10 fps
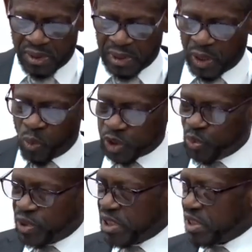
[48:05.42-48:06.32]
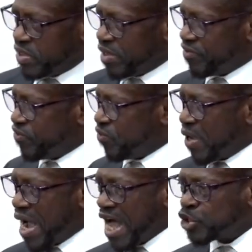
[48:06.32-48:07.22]
And what we need,
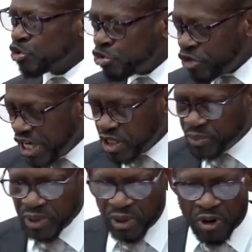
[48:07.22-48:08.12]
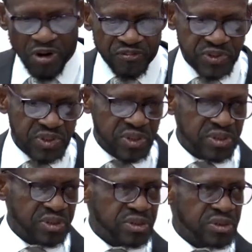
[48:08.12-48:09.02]
therefore, are trainable
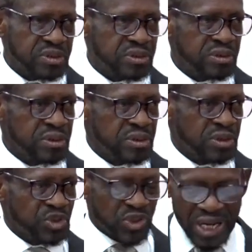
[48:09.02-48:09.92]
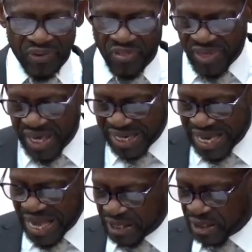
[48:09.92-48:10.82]
officers so that they
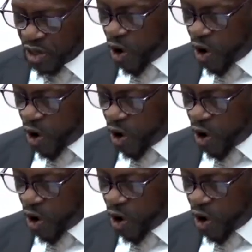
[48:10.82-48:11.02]
can